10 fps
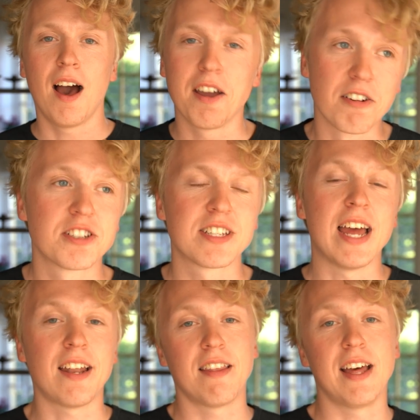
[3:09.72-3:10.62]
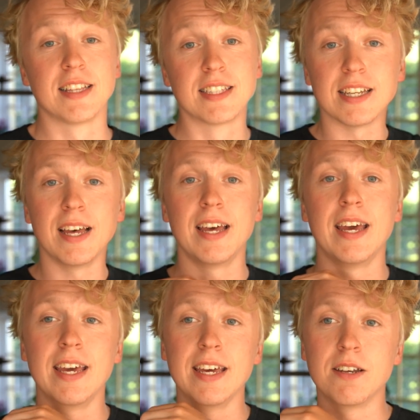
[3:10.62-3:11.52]
I understand that
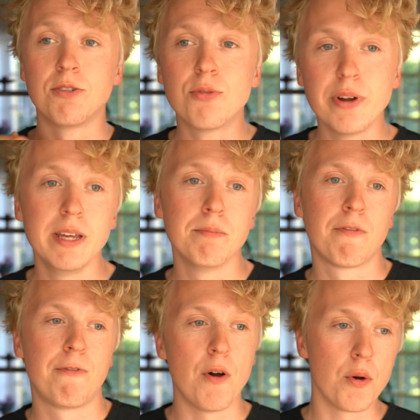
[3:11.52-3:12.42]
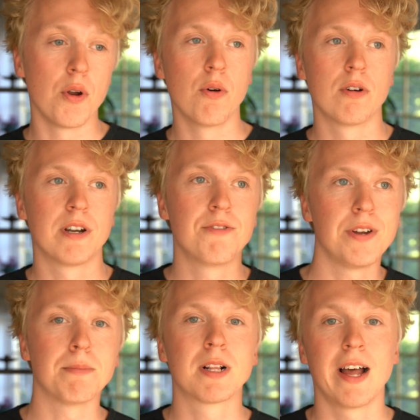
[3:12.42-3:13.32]
a dream photo or a
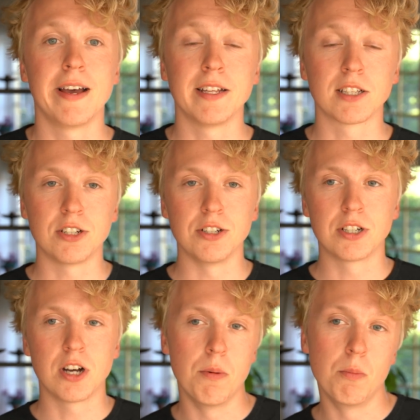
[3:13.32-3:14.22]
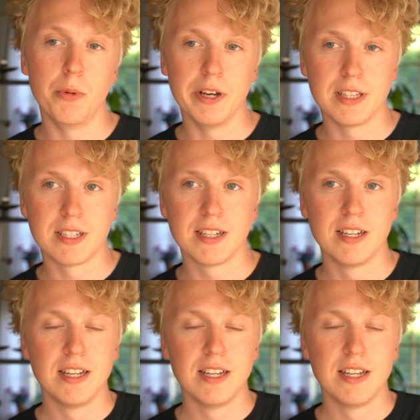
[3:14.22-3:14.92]
dream client could come with